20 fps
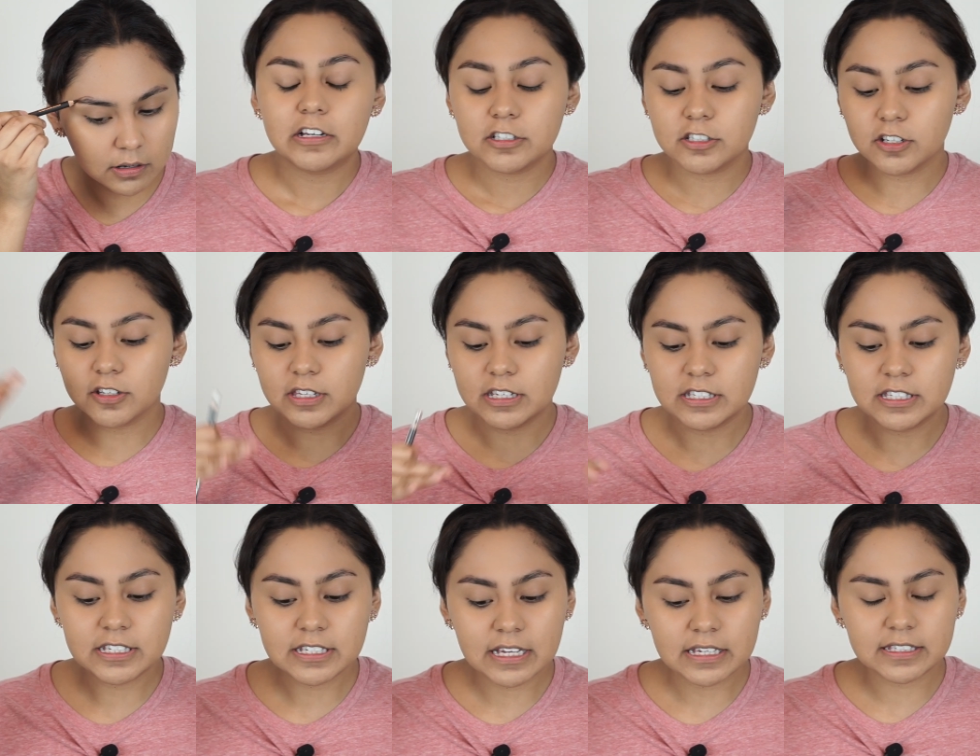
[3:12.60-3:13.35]
So
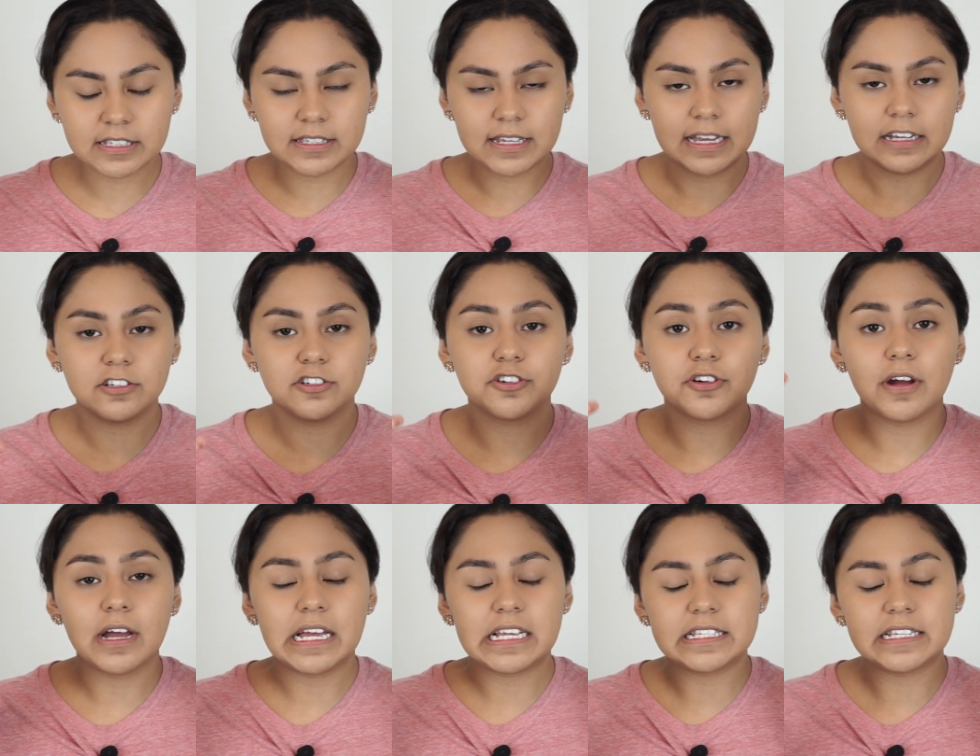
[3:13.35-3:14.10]
this is as
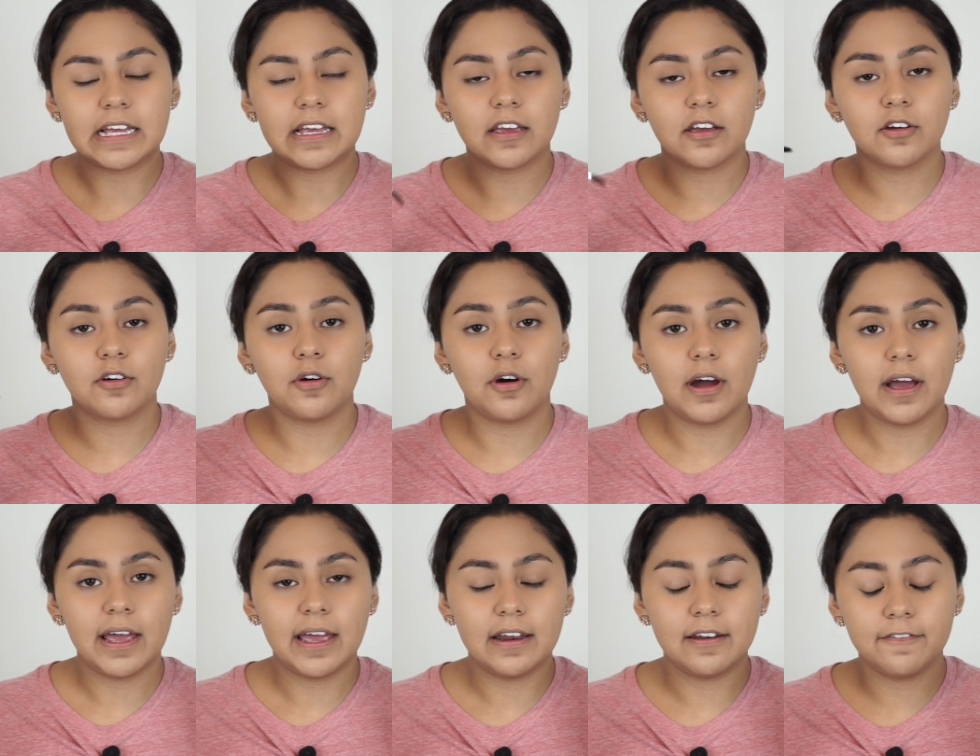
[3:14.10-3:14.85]
natural as I go
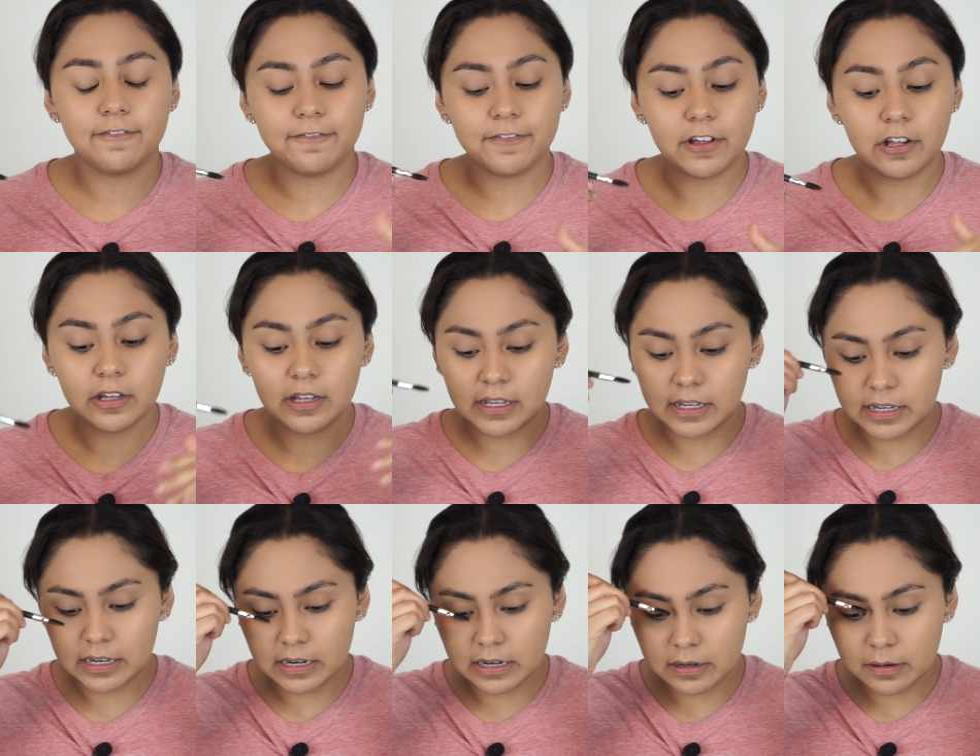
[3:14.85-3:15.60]
ahead and fill
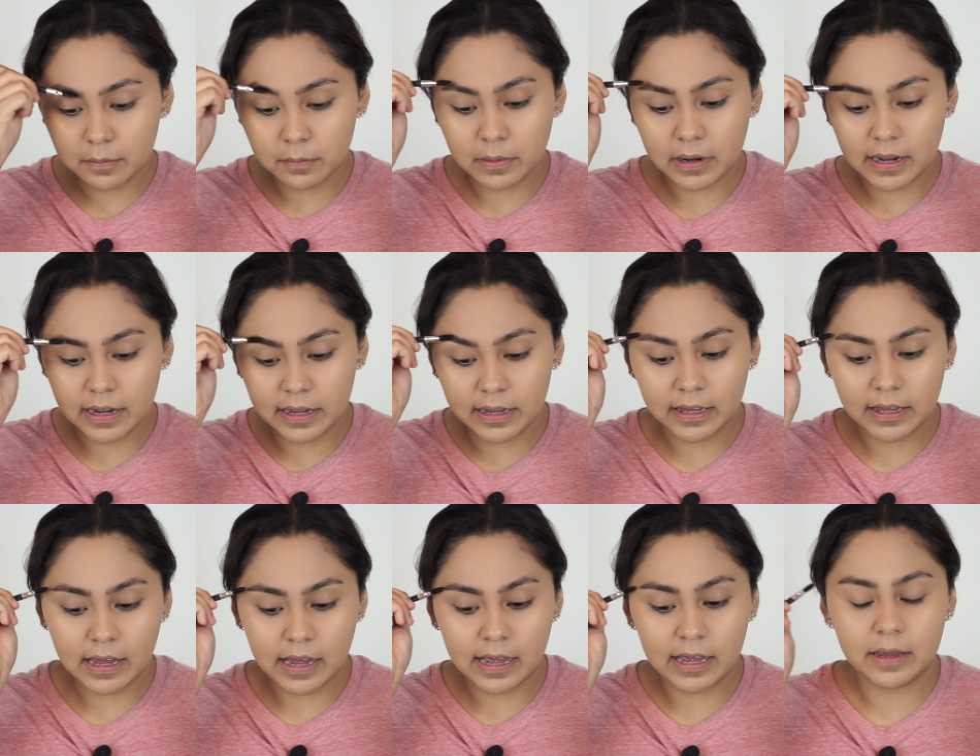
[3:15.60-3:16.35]
in
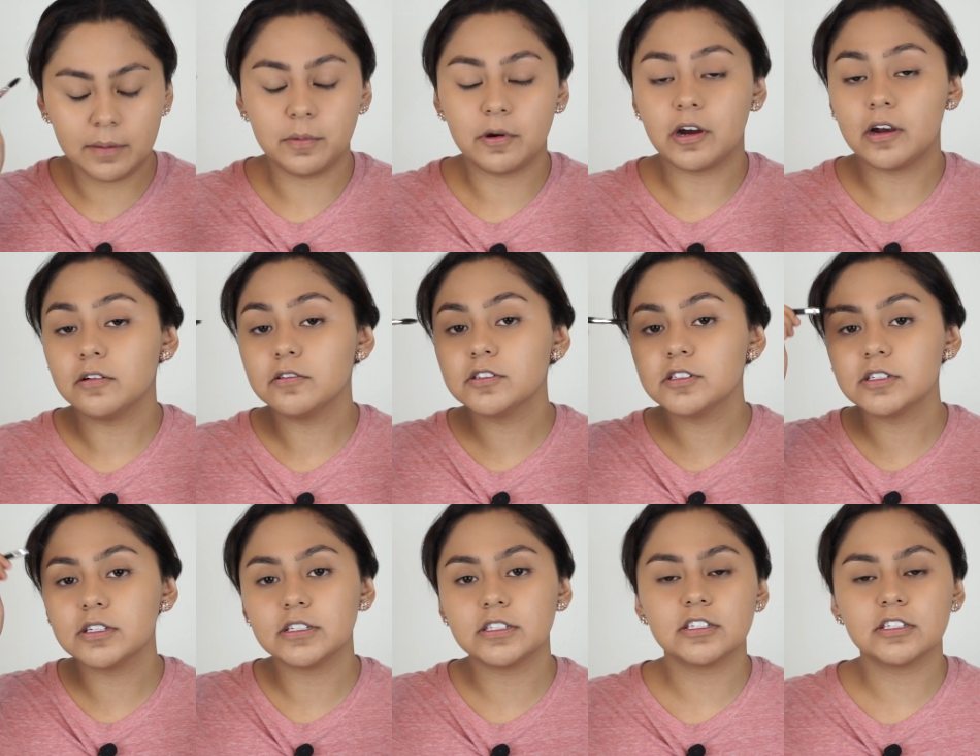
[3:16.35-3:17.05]
my eyebrows.